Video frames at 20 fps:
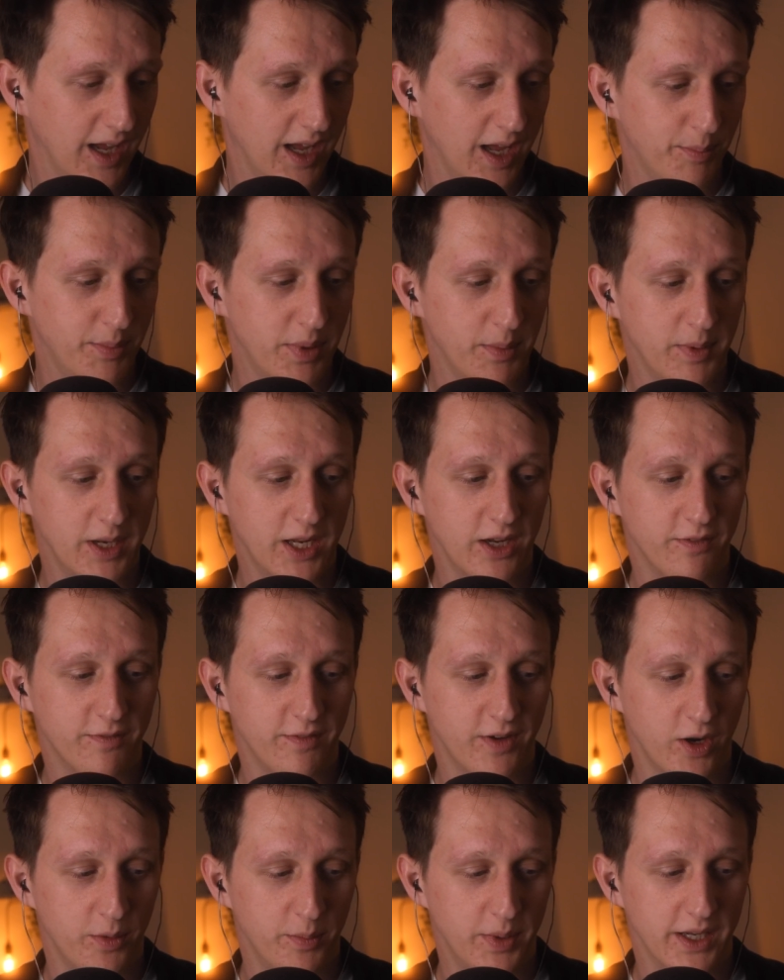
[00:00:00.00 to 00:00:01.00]
A
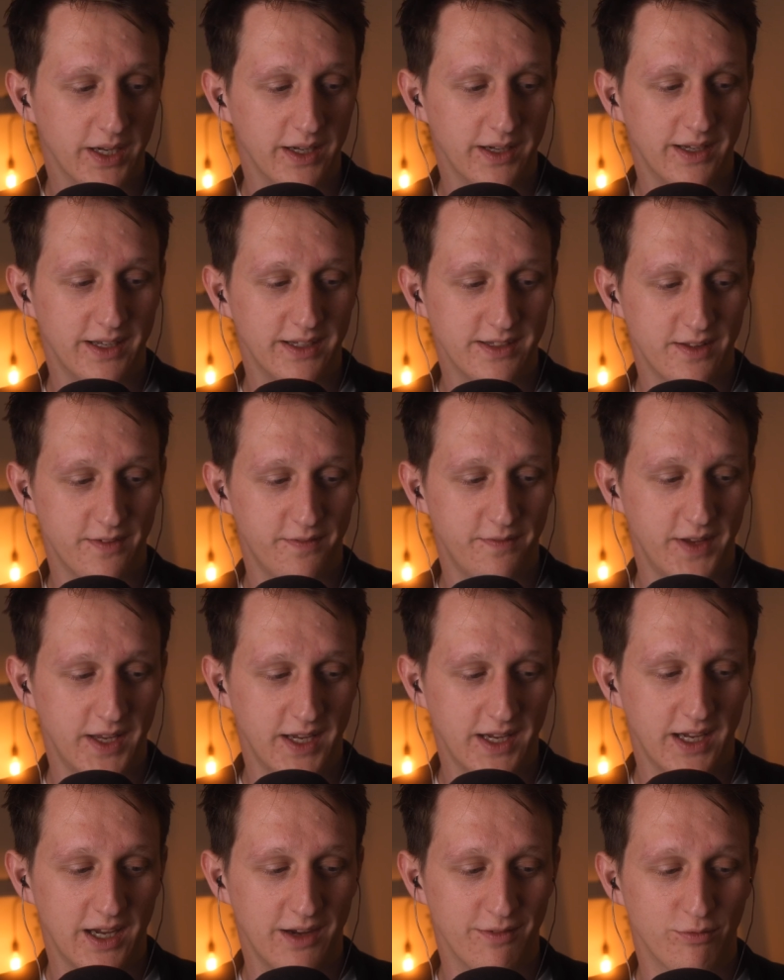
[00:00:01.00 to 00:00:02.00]
bibliophobia is the
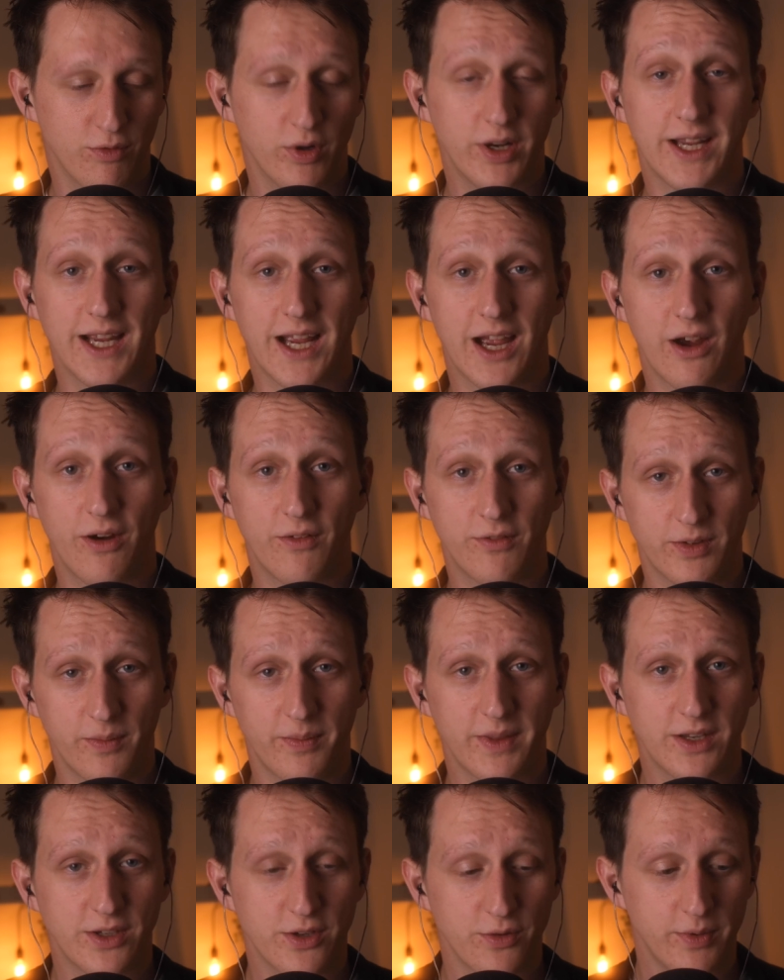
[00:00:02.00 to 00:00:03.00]
fear of running out of
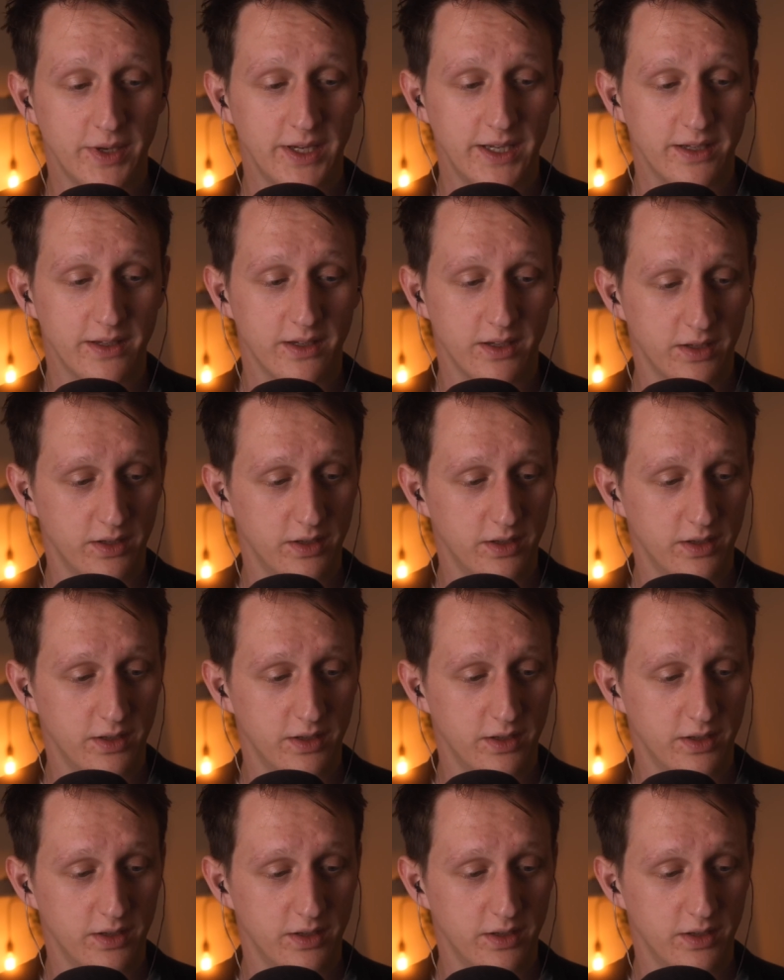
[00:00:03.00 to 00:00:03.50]
something to read.